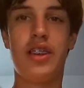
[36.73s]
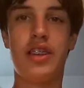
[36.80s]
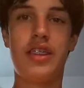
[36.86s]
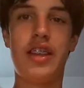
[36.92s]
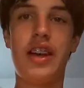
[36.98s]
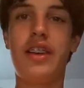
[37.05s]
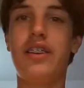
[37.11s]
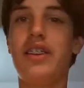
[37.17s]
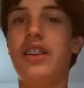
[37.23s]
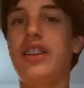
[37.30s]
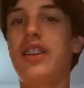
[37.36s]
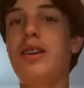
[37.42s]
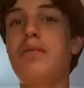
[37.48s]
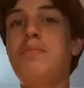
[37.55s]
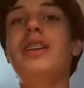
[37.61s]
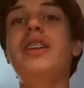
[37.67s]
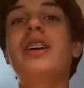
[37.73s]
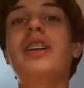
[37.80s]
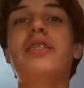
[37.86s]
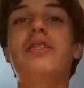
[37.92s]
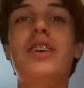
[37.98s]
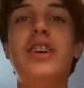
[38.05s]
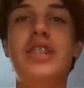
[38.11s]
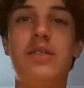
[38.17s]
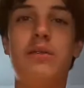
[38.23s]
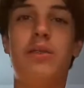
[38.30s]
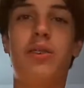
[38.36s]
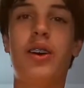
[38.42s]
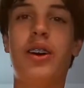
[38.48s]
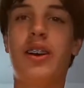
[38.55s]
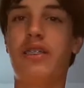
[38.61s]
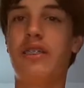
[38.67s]
That would be another reason
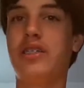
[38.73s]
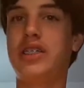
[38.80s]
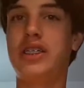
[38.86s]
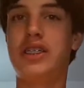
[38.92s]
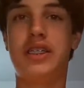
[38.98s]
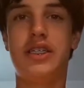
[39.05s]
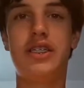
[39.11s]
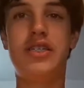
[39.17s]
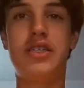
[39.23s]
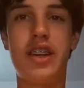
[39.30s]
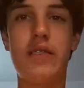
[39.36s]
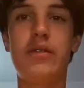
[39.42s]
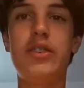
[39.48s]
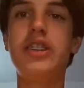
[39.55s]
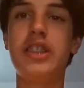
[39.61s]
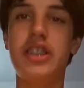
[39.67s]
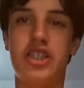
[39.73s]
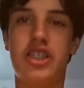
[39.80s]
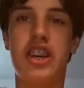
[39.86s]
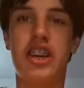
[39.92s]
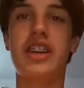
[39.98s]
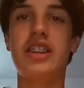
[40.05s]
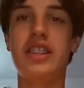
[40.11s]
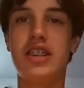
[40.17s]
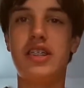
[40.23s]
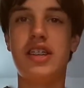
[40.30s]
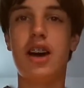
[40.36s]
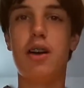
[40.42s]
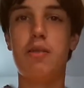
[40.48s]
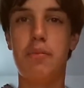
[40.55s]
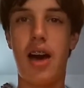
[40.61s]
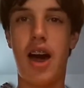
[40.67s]
for definitely checking this
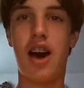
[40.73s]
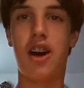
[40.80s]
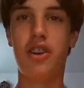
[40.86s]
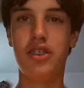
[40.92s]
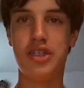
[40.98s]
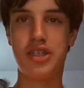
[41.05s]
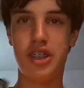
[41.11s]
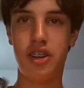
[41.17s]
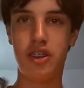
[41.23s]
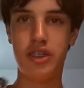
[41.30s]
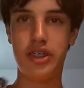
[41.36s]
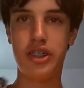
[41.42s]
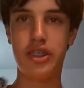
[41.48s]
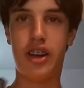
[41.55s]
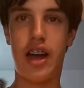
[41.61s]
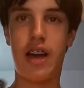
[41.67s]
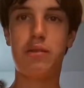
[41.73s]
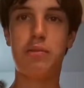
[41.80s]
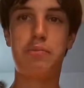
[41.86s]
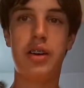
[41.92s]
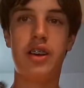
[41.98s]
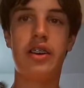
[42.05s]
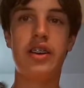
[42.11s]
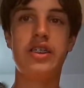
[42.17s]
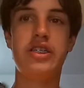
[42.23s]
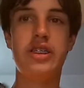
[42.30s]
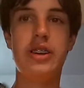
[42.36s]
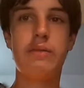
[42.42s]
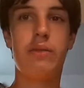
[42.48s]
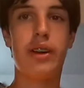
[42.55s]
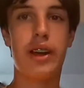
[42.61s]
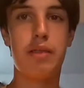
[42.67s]
album out, so you'll have a better idea
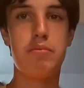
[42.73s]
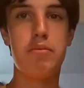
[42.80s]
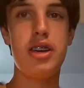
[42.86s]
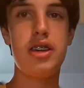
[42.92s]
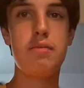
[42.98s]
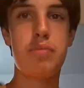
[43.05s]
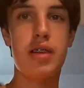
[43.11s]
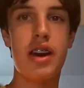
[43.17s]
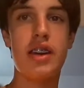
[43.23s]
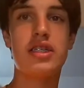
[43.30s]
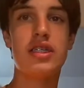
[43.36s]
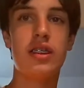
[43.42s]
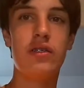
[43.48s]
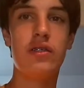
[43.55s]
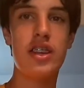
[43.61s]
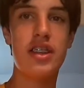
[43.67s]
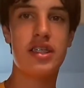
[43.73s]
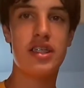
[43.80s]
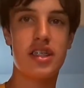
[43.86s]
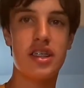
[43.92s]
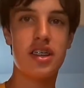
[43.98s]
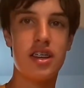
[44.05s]
of what I mean by some of this.